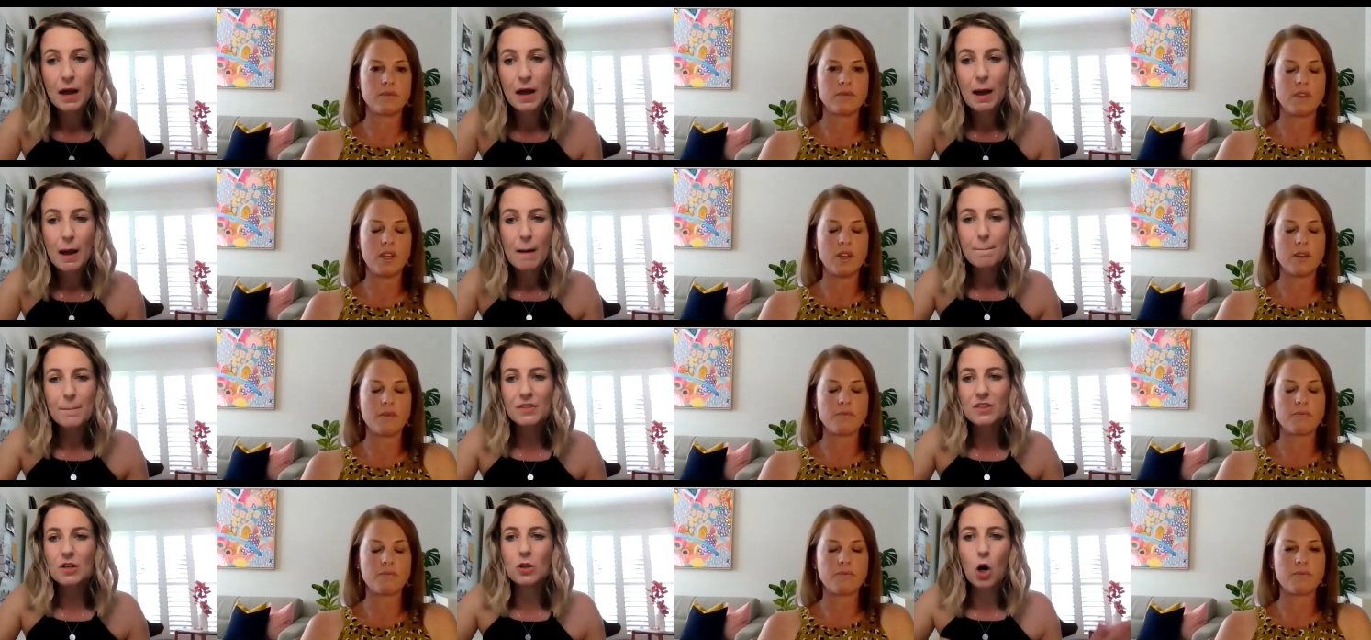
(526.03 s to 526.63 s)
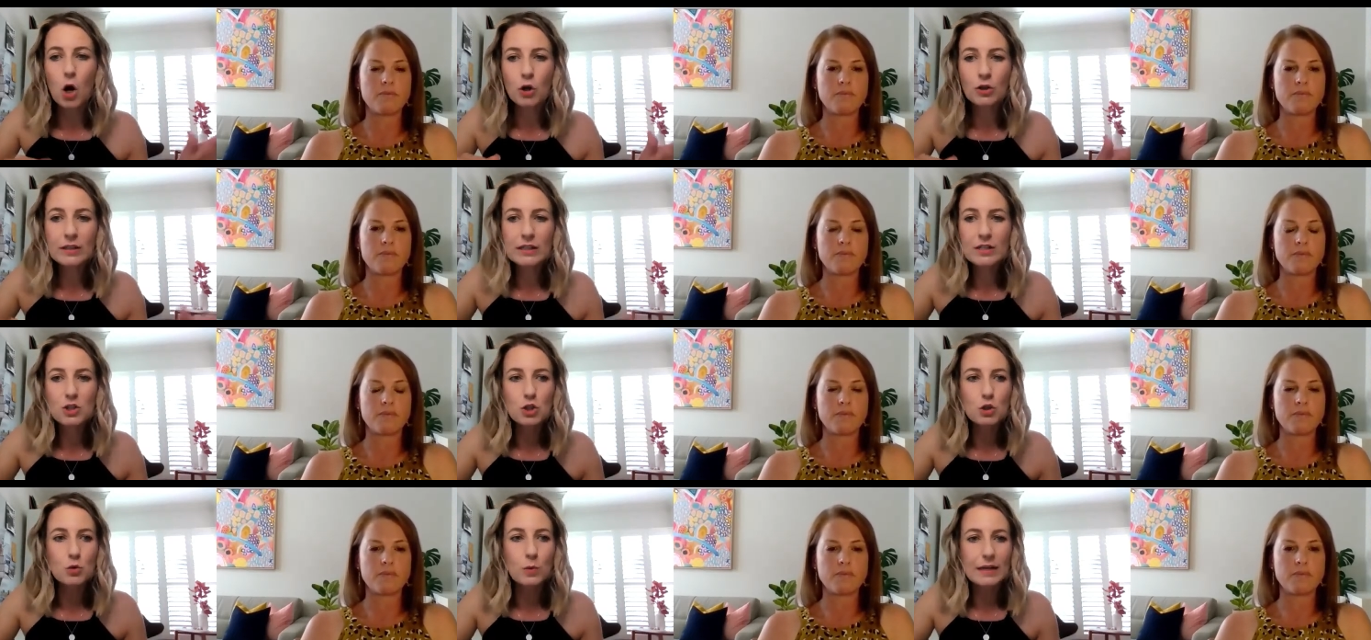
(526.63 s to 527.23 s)
Speaker 1: but they'll only
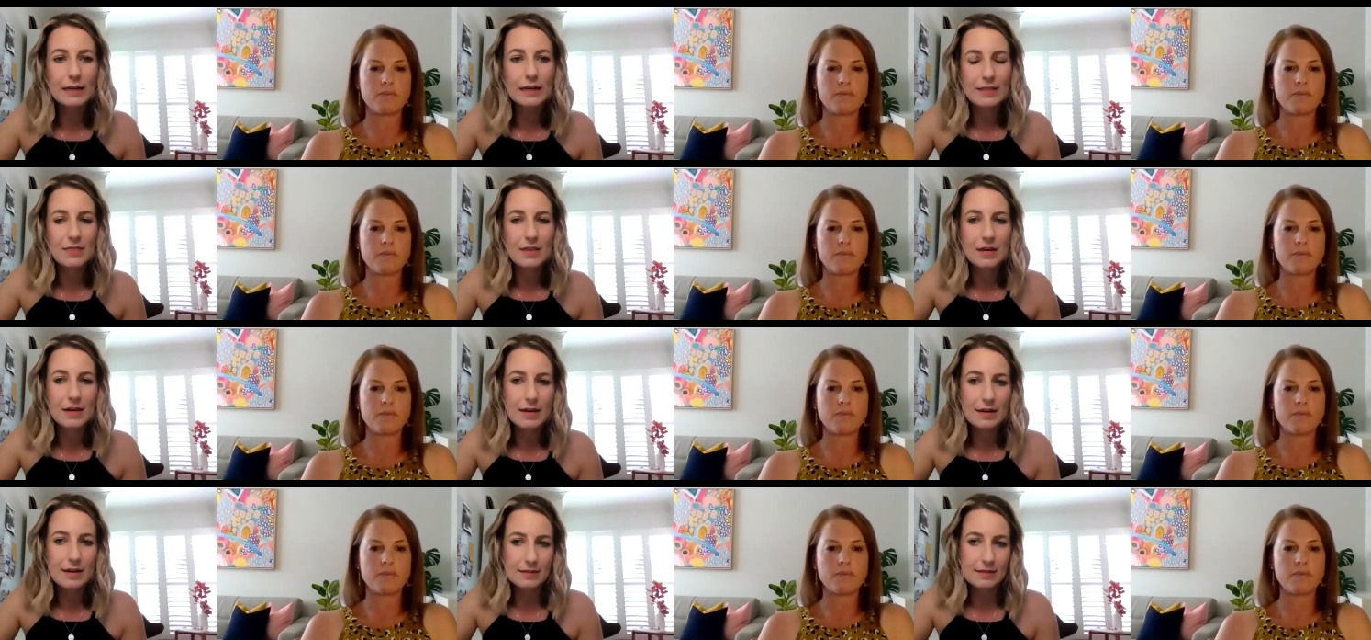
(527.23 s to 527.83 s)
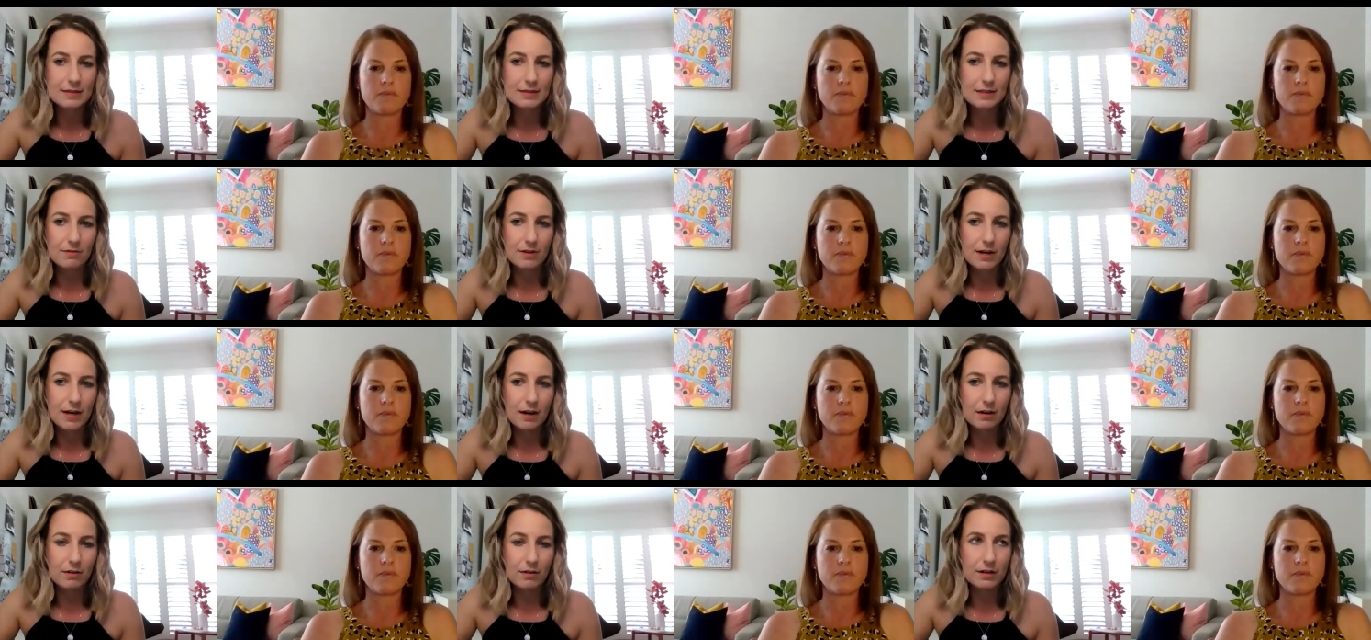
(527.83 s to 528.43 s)
do it in the necessary
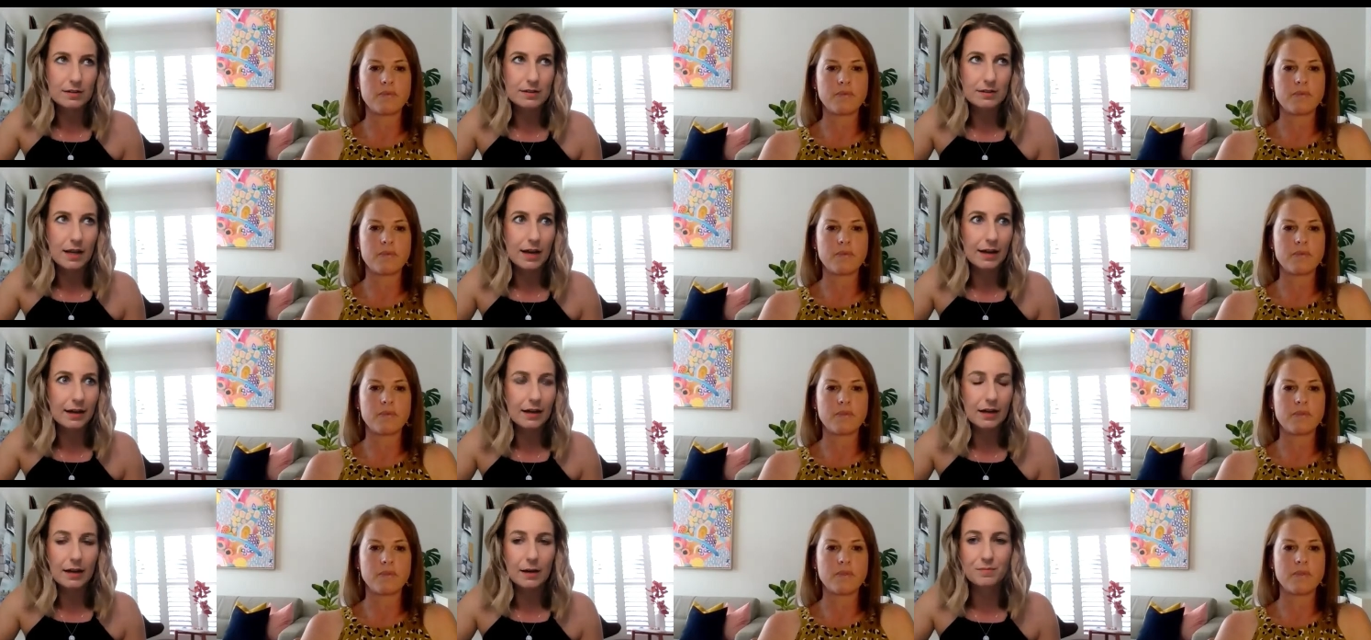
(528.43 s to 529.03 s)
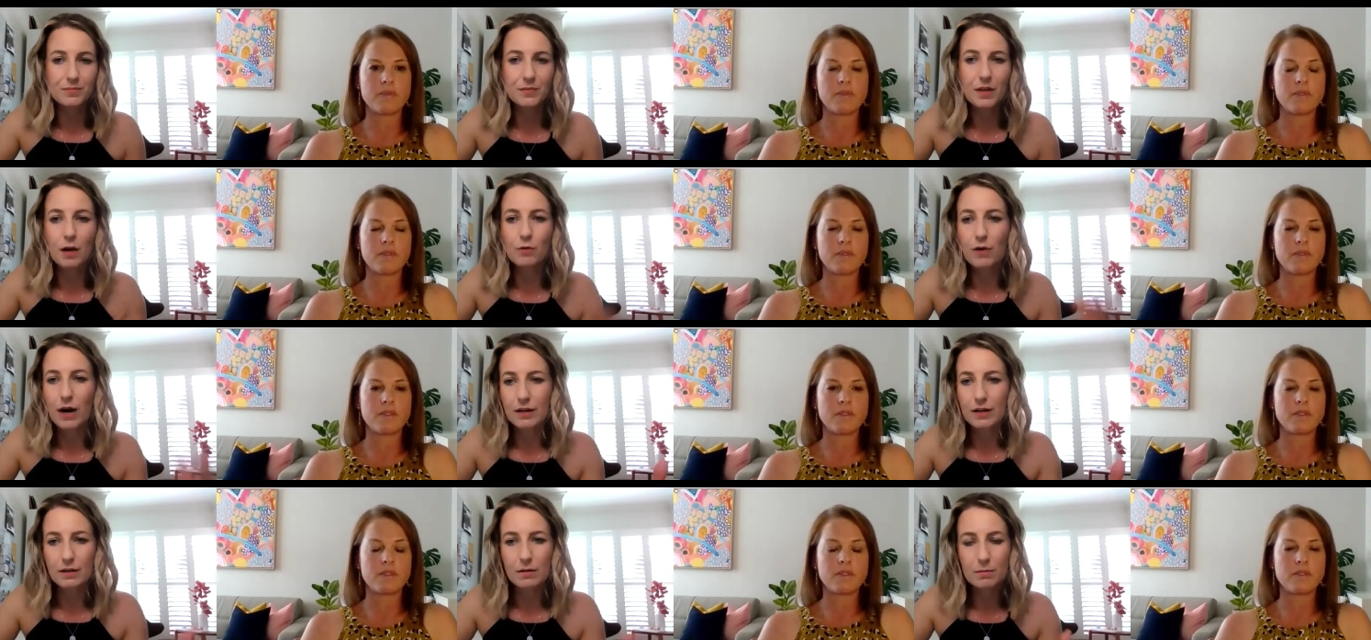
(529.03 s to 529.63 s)
areas, like um,
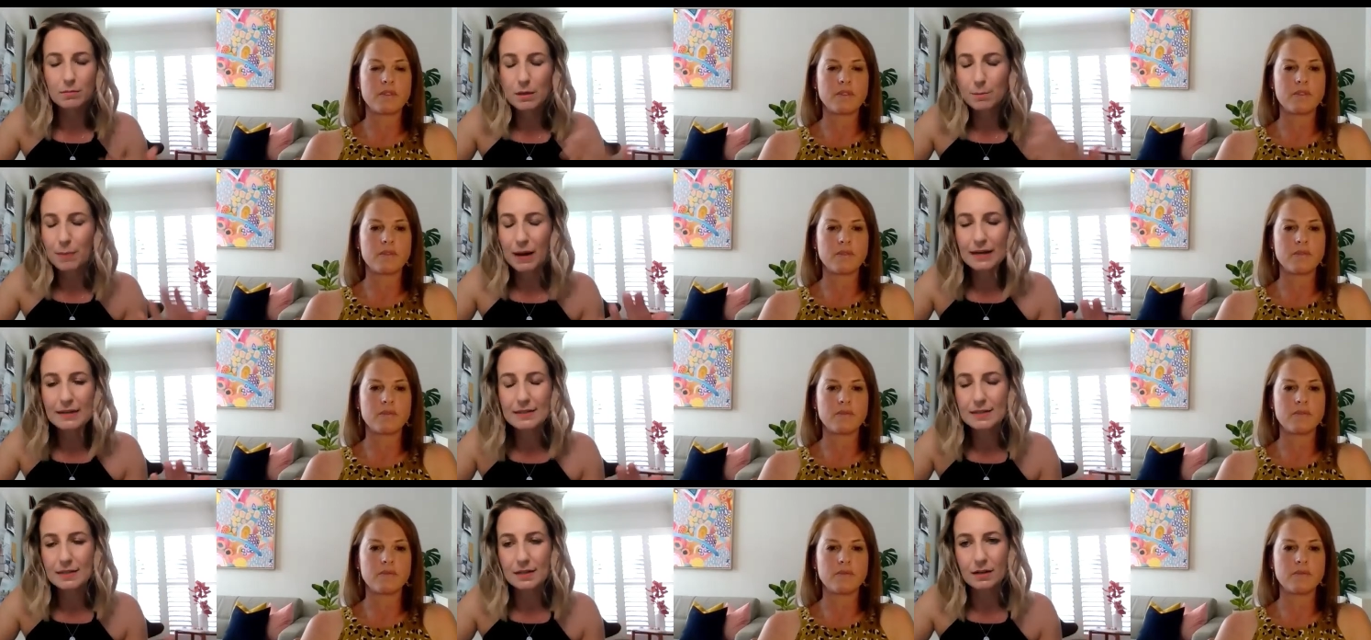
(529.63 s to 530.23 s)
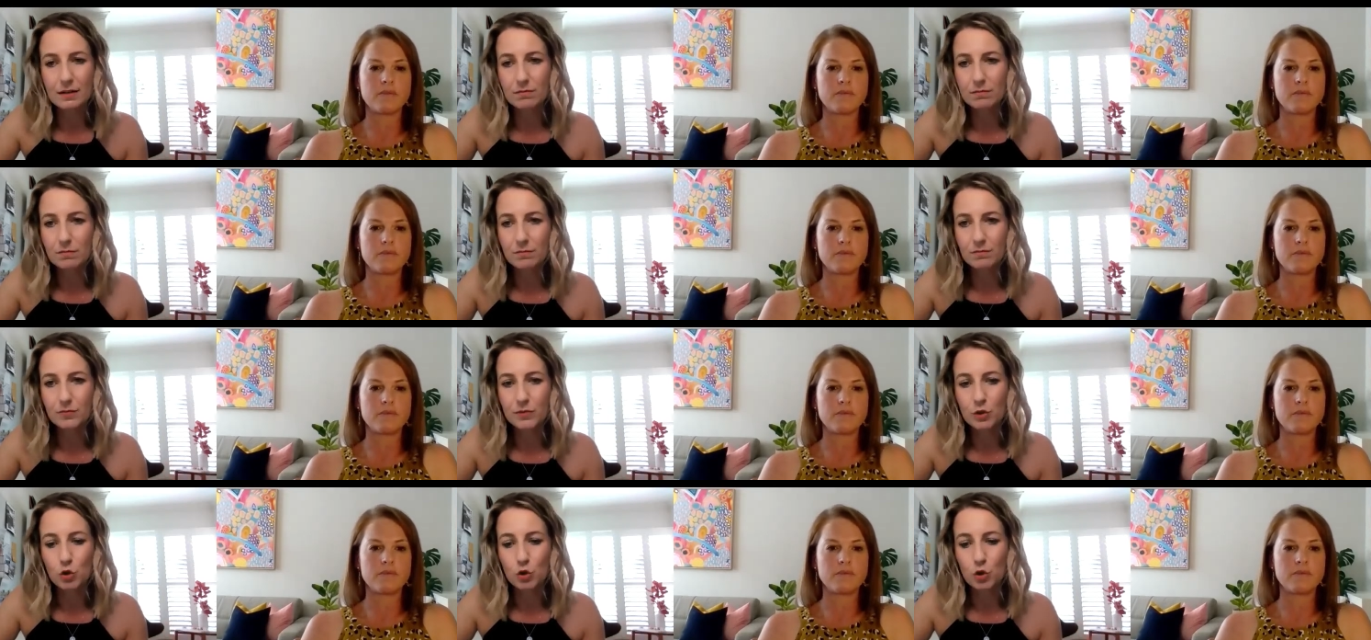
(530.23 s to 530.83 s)
around your, your basin,
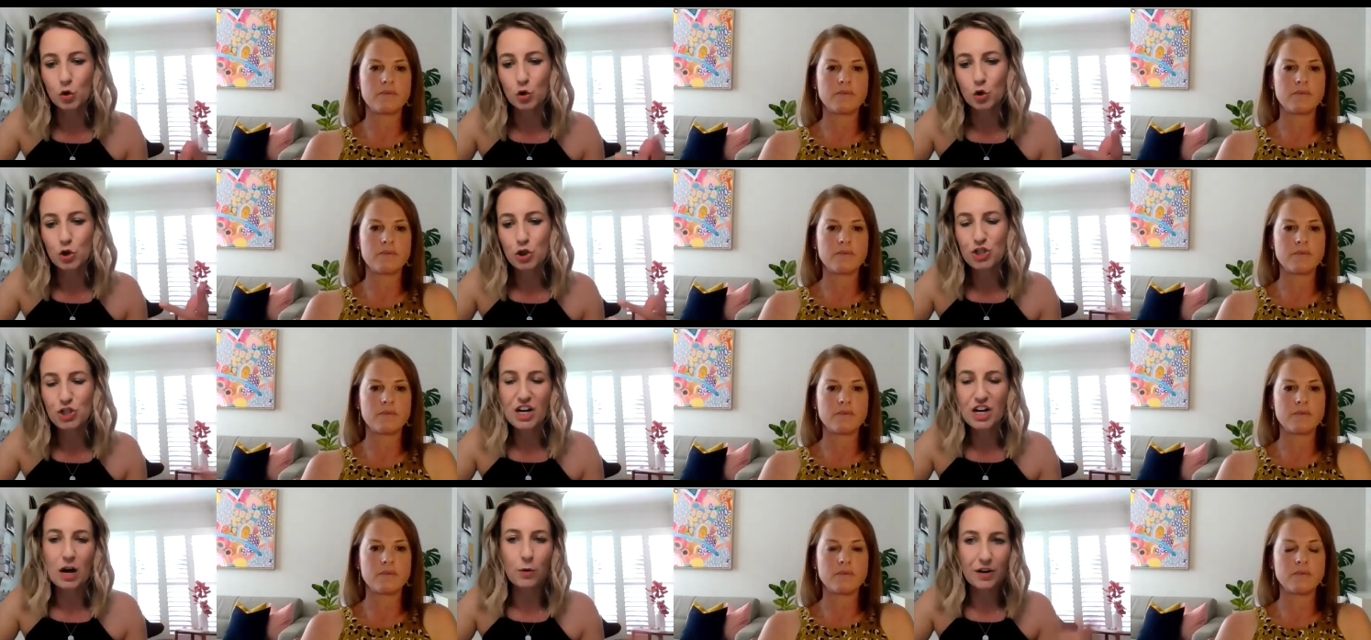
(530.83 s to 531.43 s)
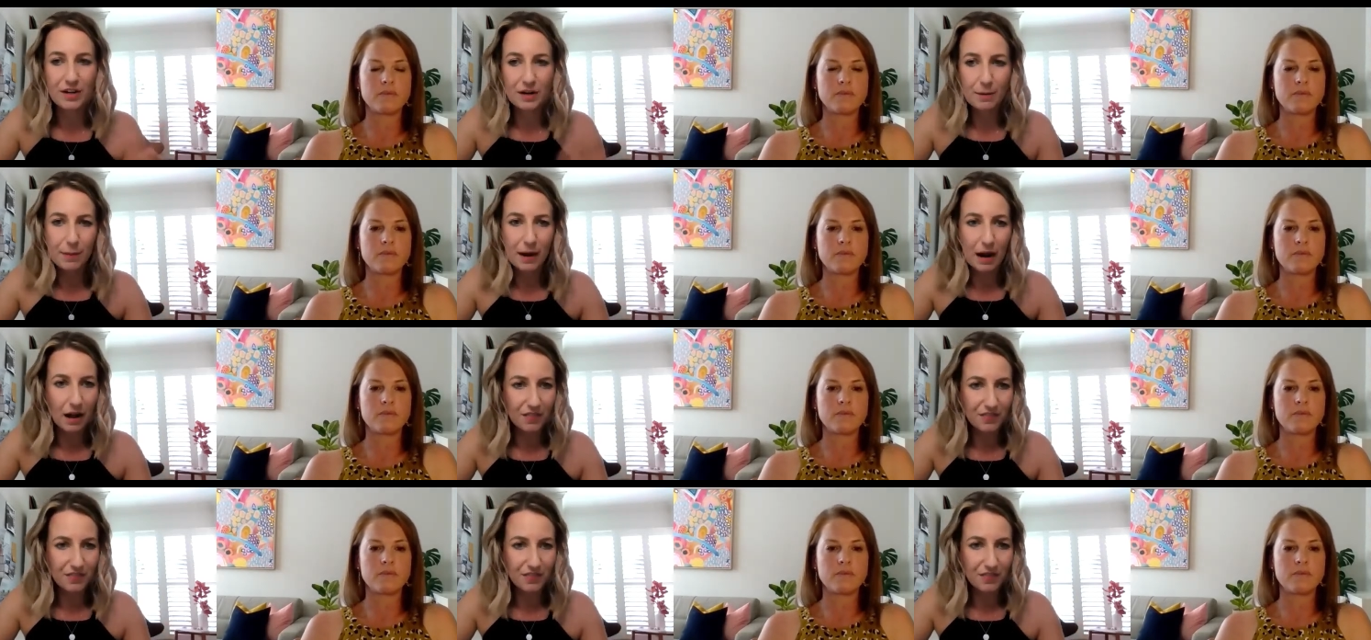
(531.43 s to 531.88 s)
your shower, and your bath.